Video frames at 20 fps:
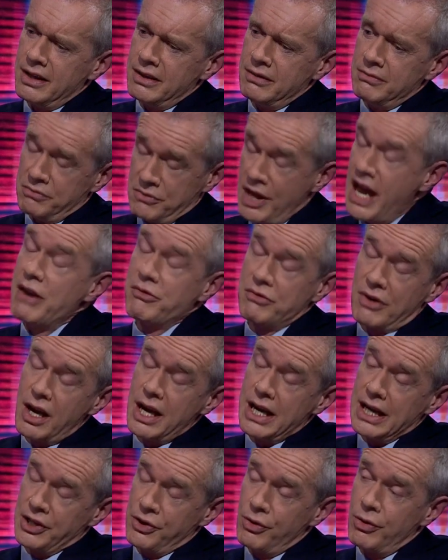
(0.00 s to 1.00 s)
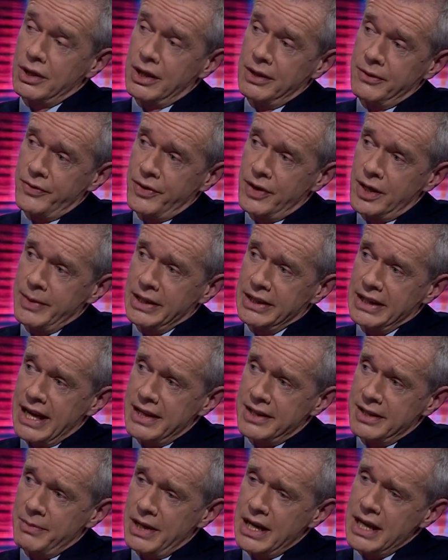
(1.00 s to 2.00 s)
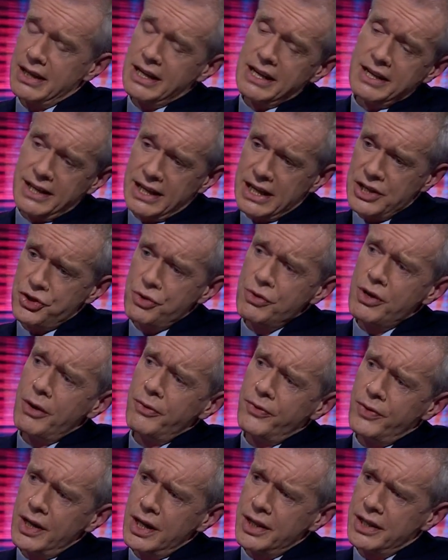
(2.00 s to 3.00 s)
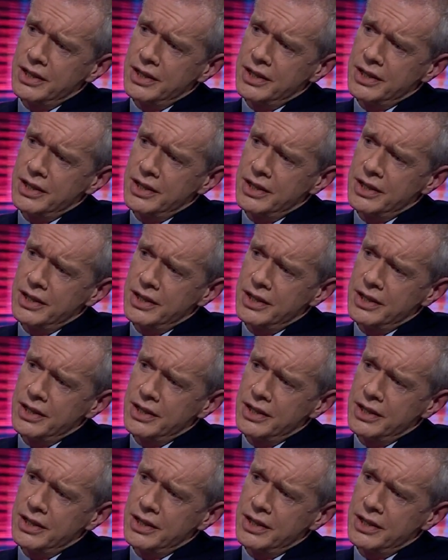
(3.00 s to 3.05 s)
they're right. You're confirming that to me, and indeed you go further,